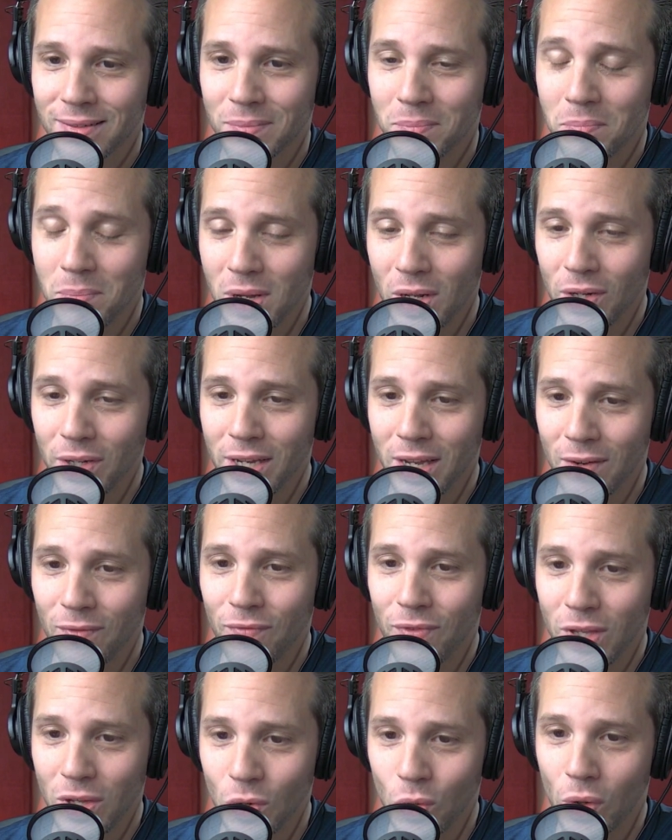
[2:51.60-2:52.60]

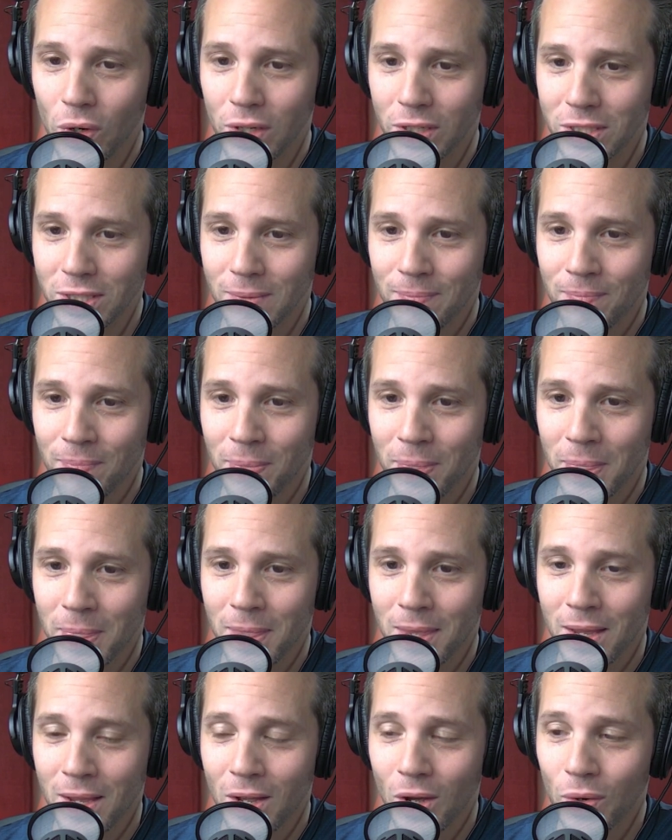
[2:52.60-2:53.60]
million viewers.
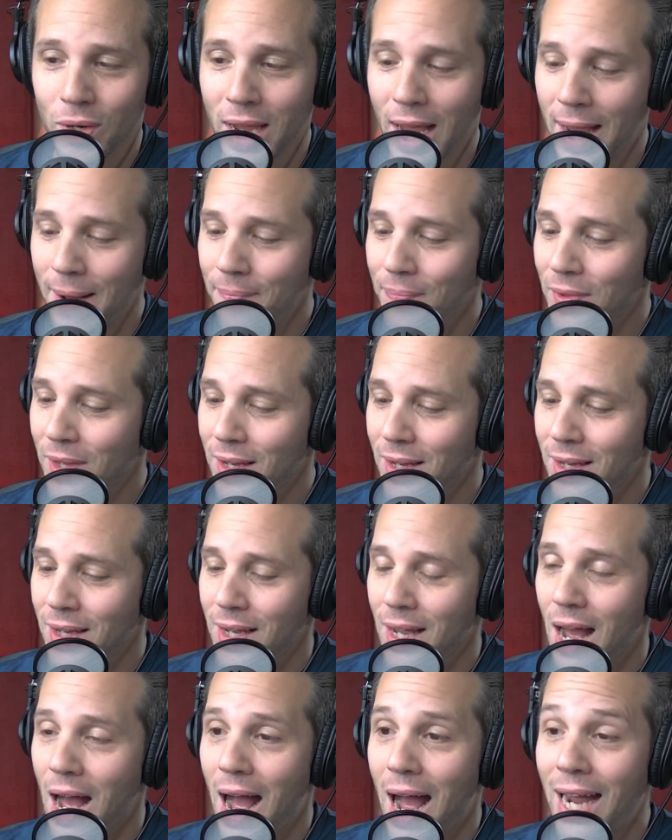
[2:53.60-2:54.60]
Okay.
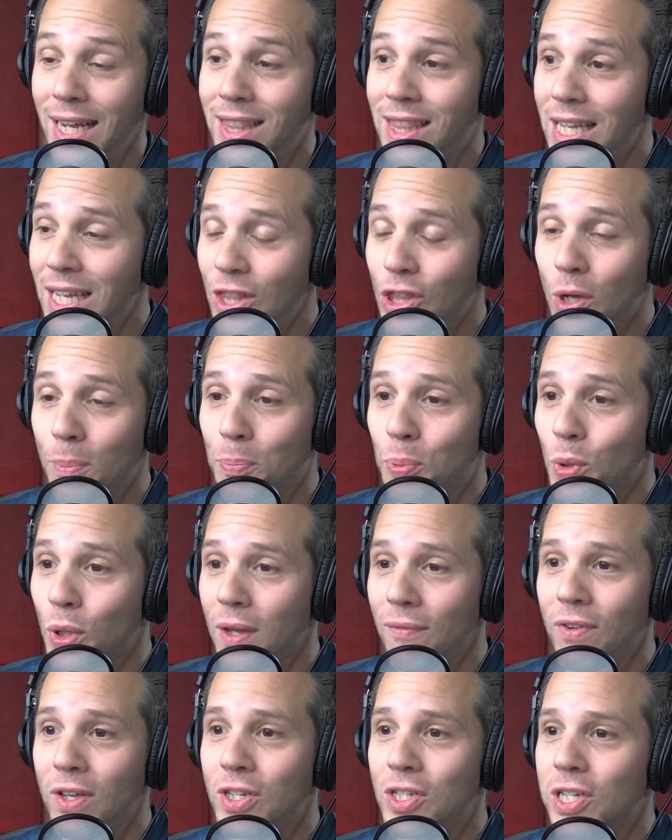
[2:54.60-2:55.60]
I think the
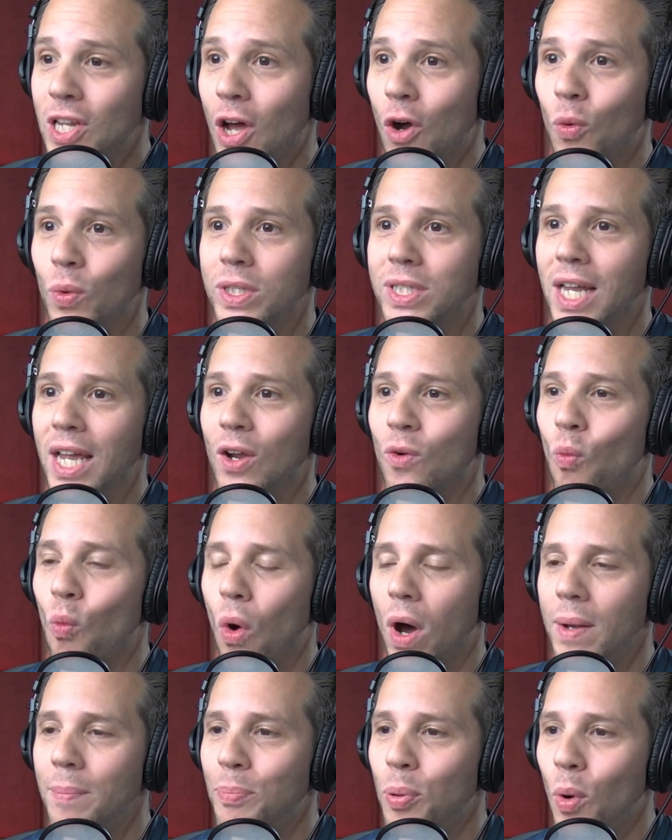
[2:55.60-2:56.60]
previous low was like
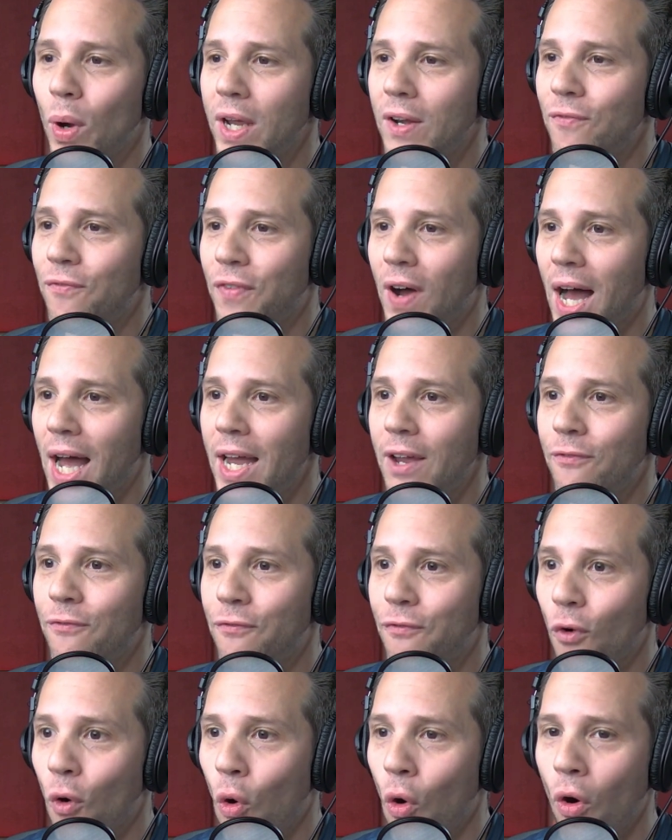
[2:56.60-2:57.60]

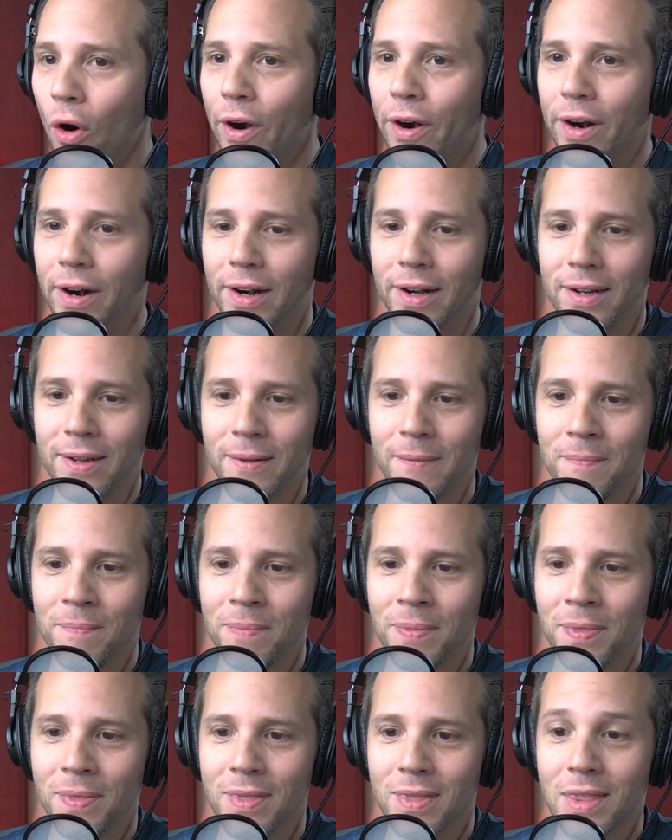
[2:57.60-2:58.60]
1.54.
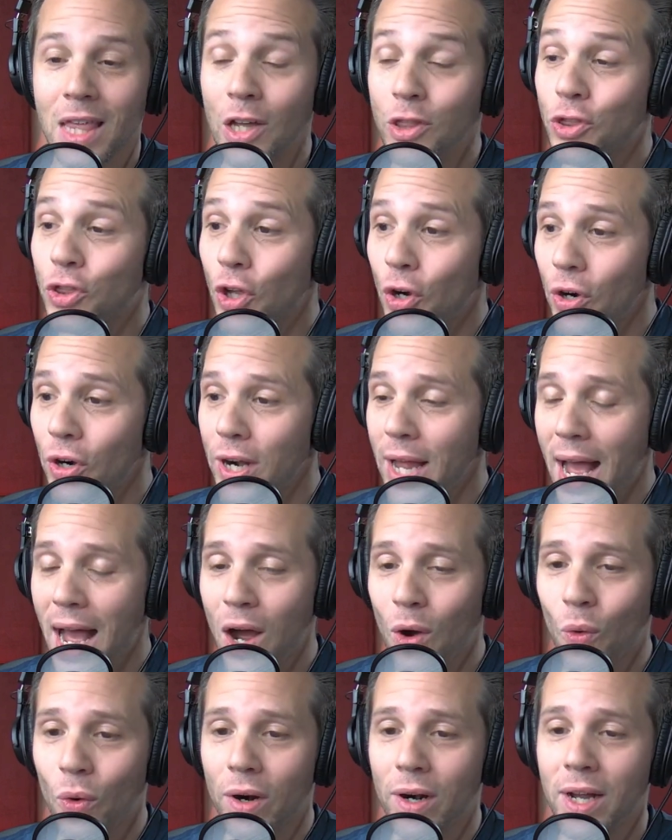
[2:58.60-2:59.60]
The third
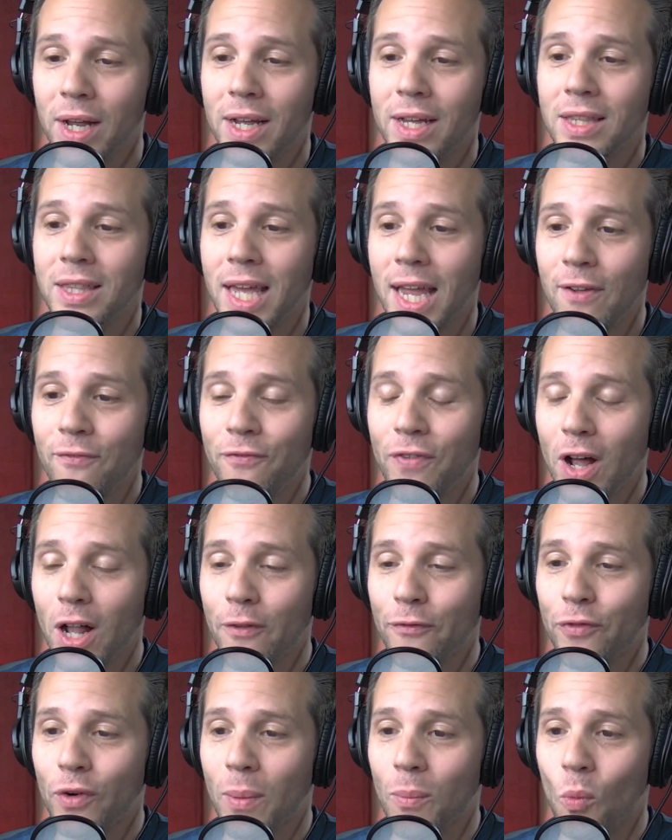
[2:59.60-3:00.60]
hour, they
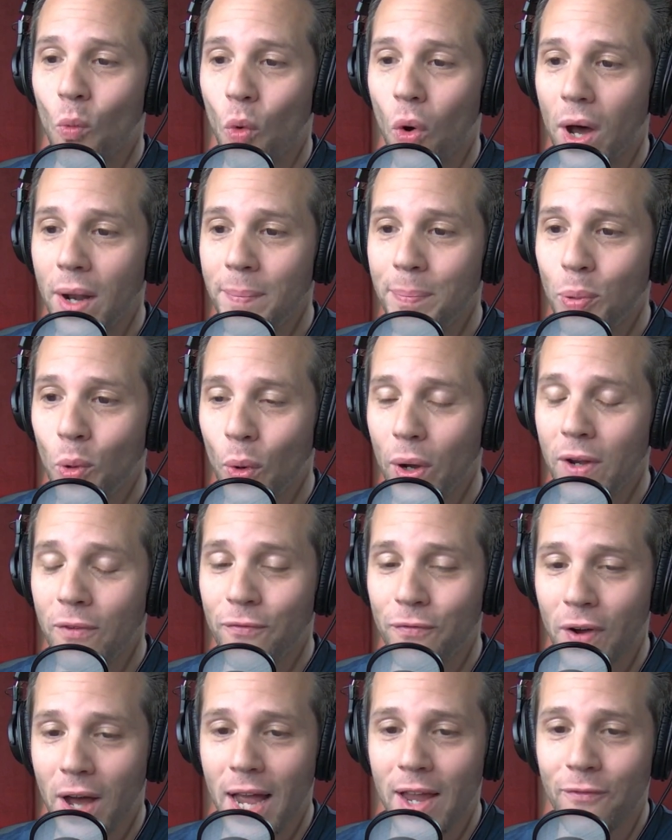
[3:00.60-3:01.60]
fell from
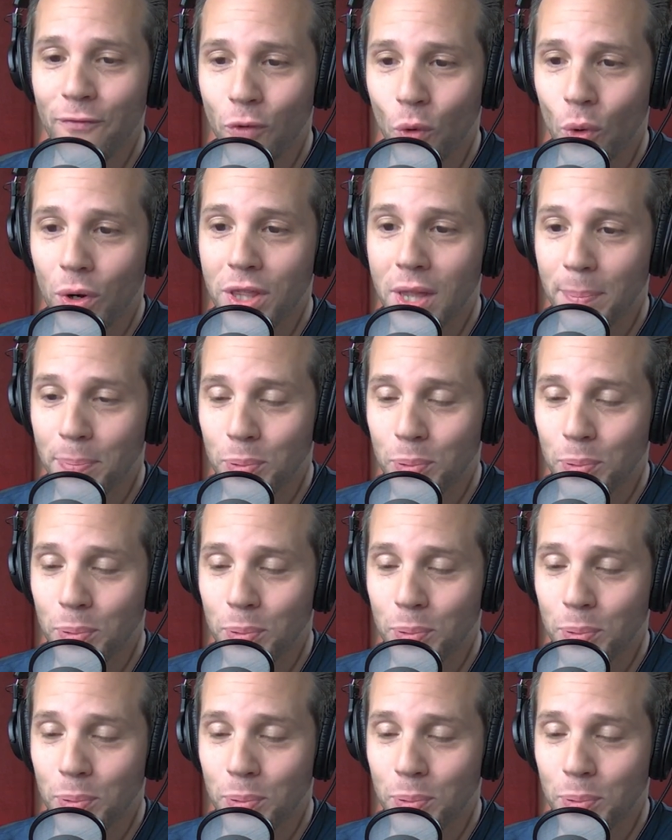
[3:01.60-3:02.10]
1.54, the